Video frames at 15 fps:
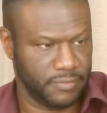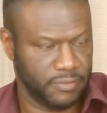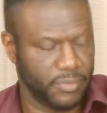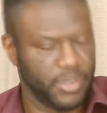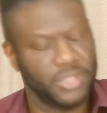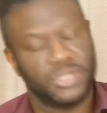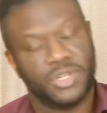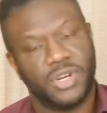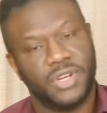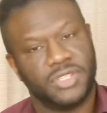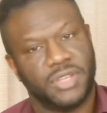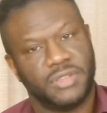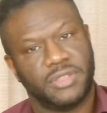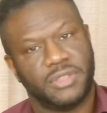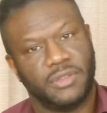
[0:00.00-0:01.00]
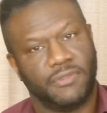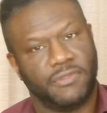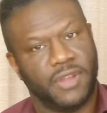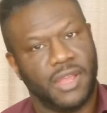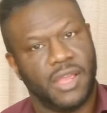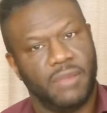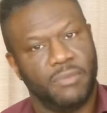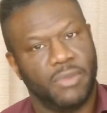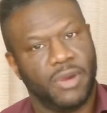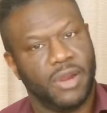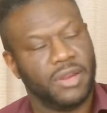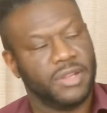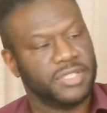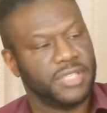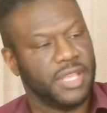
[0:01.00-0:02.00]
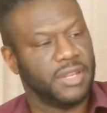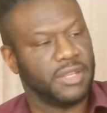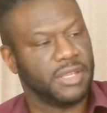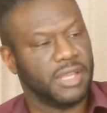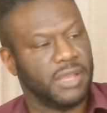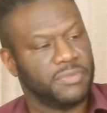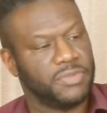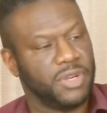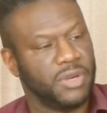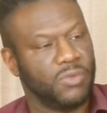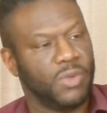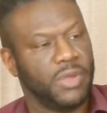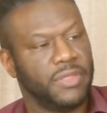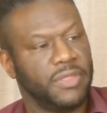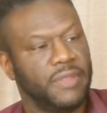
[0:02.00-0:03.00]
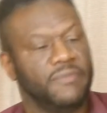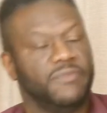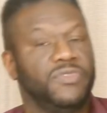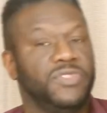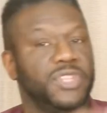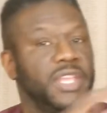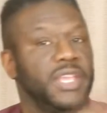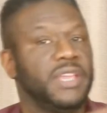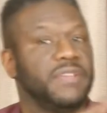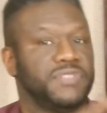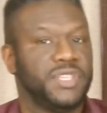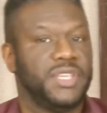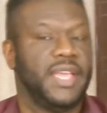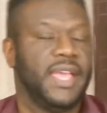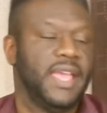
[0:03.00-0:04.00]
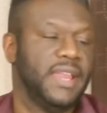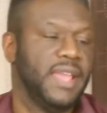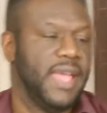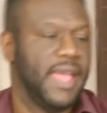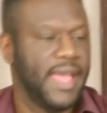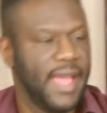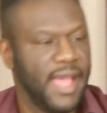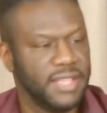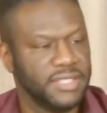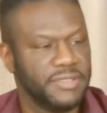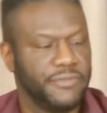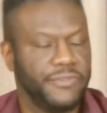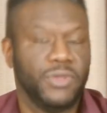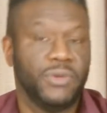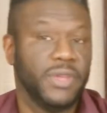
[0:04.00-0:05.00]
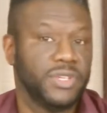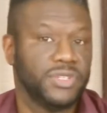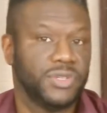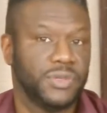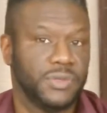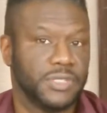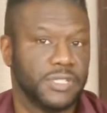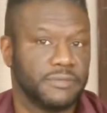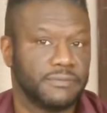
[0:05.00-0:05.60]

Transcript: But it turns out that the fly-barless helicopter with DFC head has a few issues.